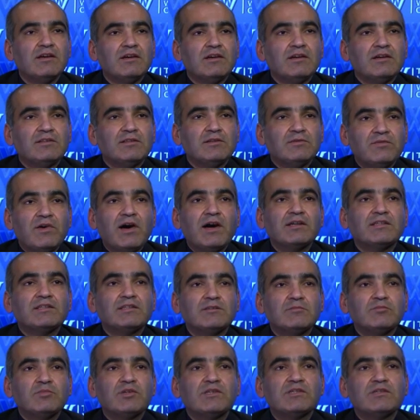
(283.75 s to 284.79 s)
the fact
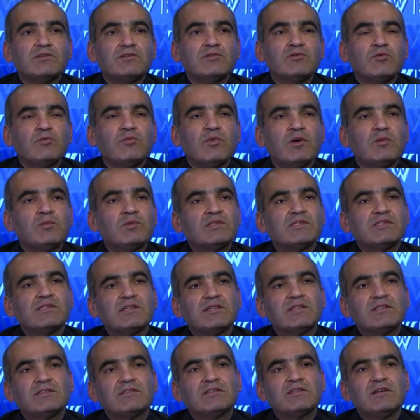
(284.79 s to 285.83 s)
that President Obama
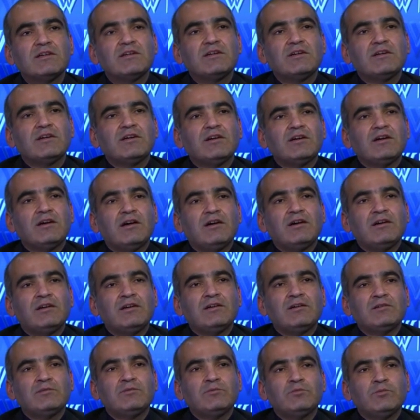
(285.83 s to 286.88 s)
said
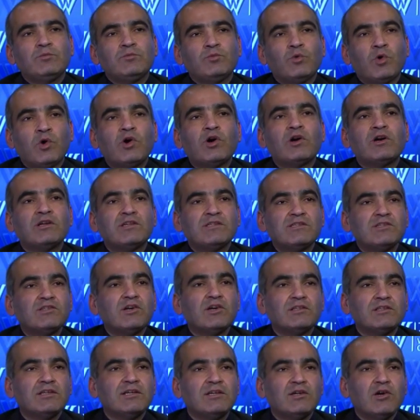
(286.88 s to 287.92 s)
war is
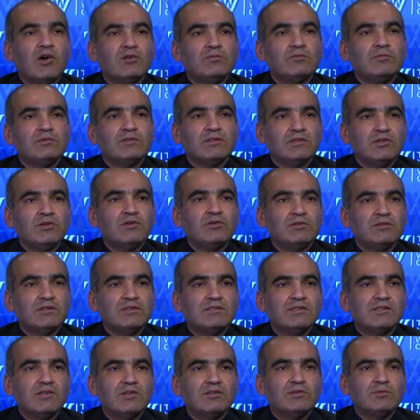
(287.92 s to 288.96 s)
not
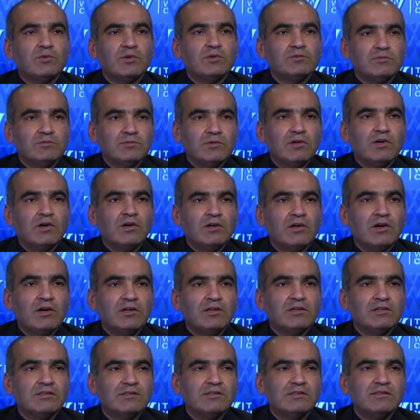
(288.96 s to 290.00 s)
is not what on
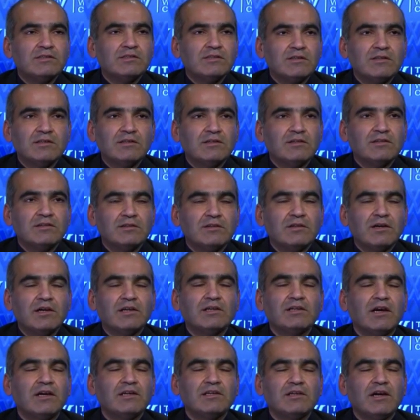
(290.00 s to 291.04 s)
his
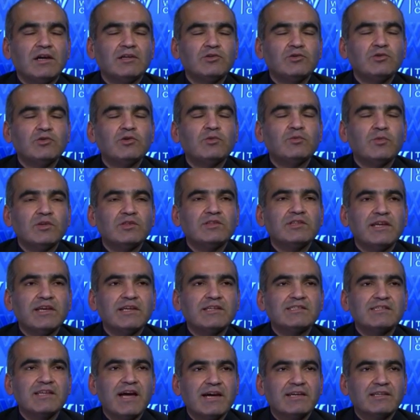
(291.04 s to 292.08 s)
I don't know what the
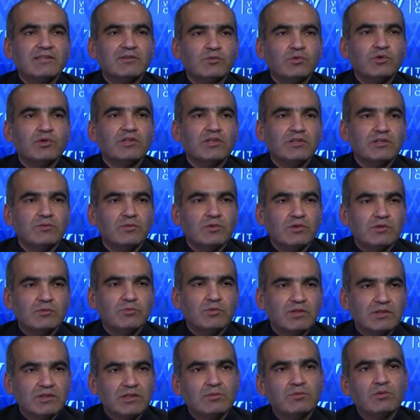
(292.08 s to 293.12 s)
exact wording was,
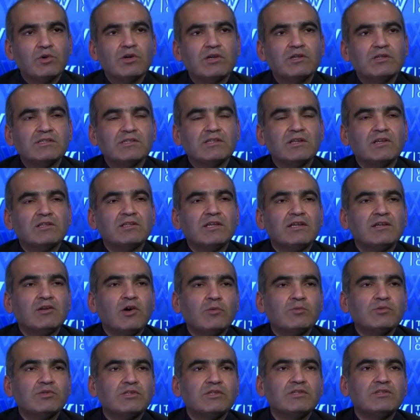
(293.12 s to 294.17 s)
but the war is not an
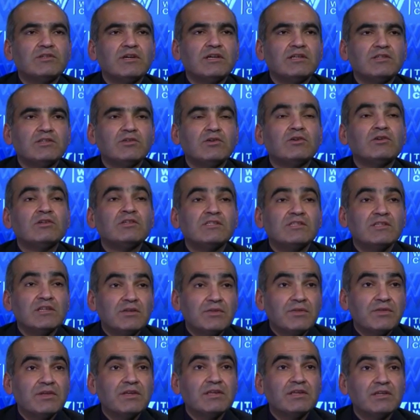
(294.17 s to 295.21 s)
option right now, or he's
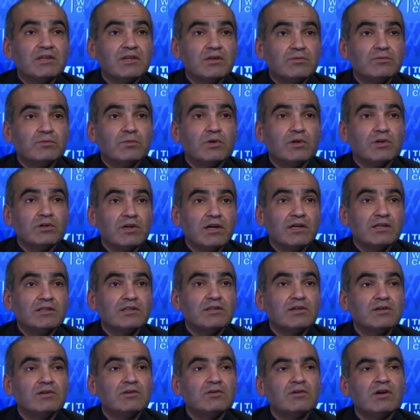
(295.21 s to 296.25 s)
not thinking of war right
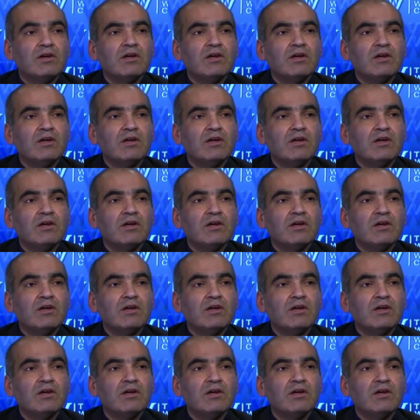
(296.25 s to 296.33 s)
now.